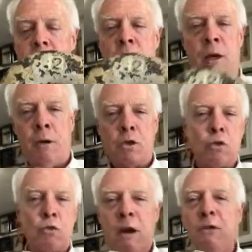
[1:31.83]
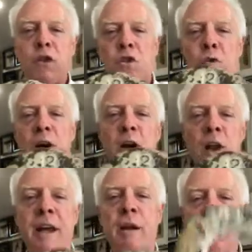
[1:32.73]
3-foot square
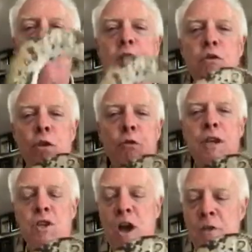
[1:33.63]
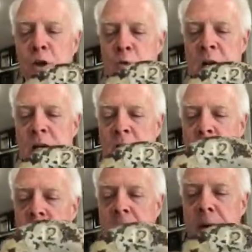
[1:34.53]
clay, you would try to throw this on the ring in the
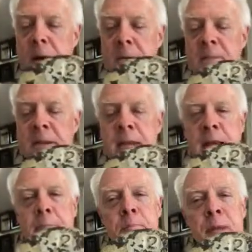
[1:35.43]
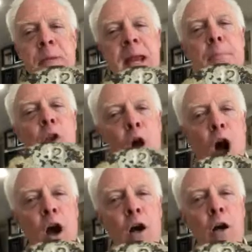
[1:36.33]
clay. They became
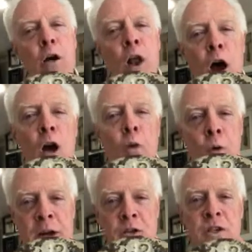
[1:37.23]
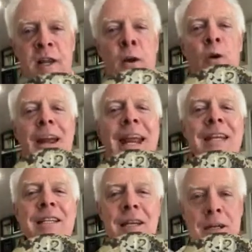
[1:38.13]
long quoits, and they were
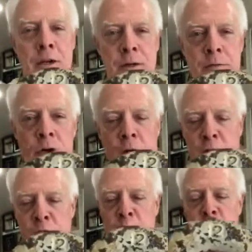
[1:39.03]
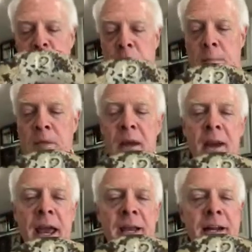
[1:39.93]
18 yards between them.
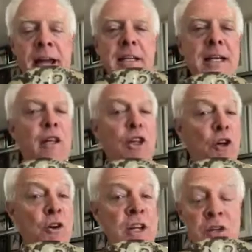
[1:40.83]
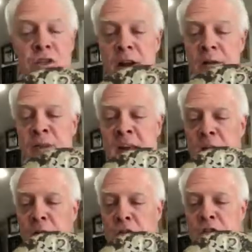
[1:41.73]
And in 1930s, the
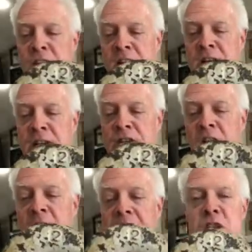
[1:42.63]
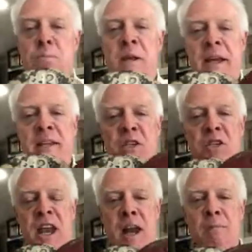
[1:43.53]
English and the Scottish played this
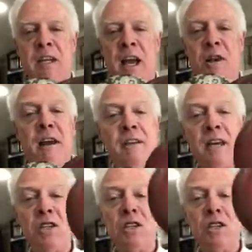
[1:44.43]
game together, and they